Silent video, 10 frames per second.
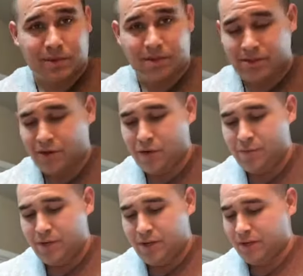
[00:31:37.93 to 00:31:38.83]
soap
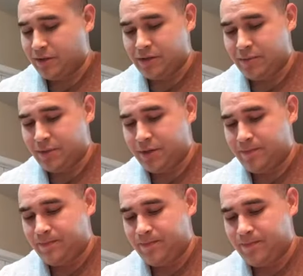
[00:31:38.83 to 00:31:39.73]
or something,
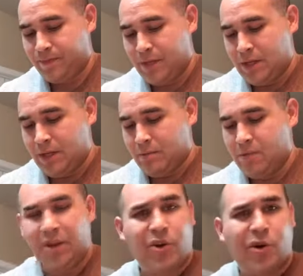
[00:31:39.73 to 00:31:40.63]

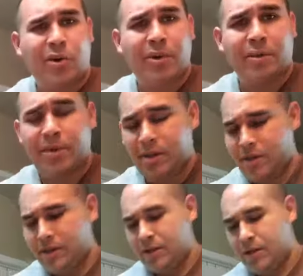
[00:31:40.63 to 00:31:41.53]
mink oil maybe.
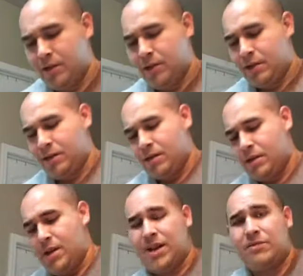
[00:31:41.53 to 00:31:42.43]

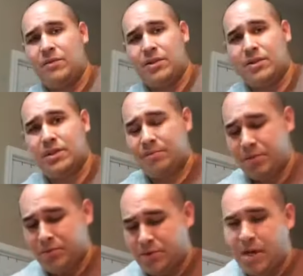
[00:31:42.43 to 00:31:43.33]
Heck, I've even seen
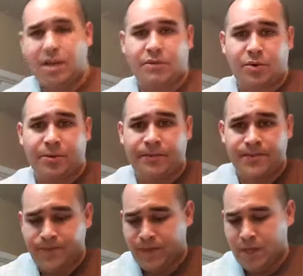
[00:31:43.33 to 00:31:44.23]
people use olive oil.
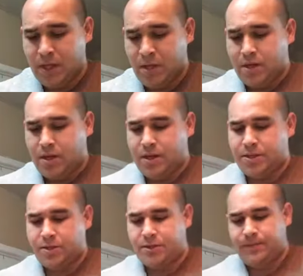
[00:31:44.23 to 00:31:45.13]
All right,
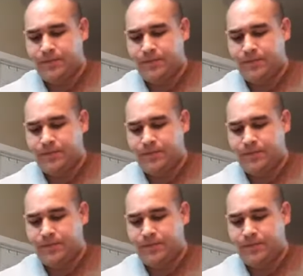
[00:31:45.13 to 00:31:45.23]
so